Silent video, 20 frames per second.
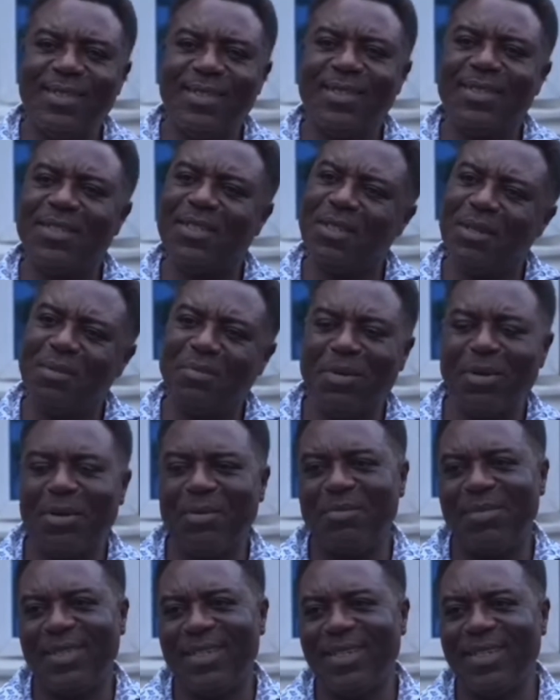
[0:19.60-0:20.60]
It's your
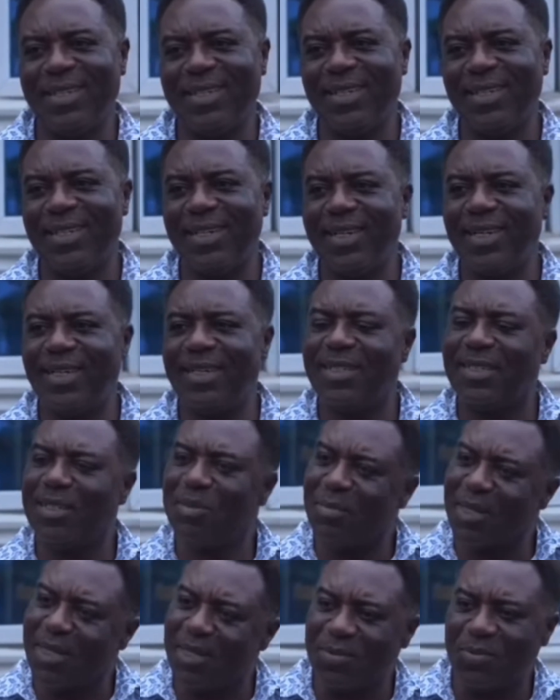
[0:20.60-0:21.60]
mommy. She
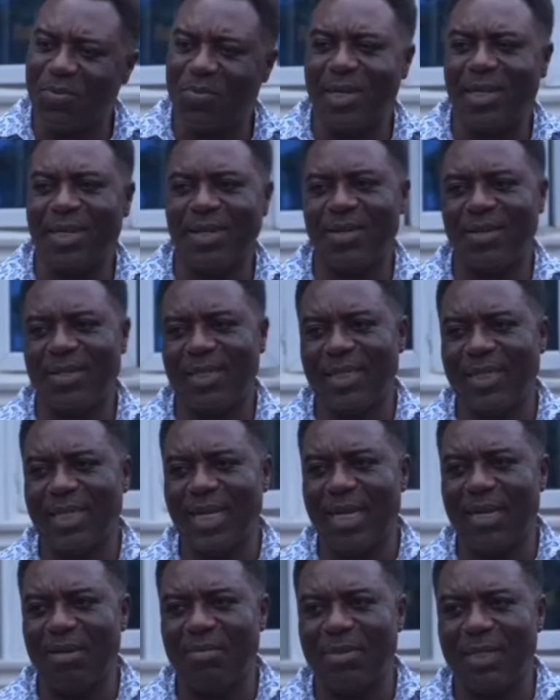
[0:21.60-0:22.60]
means well all the
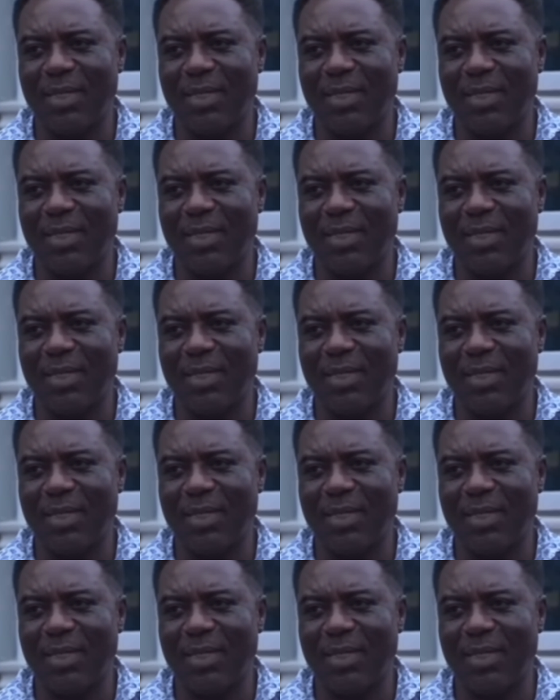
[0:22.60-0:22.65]
time.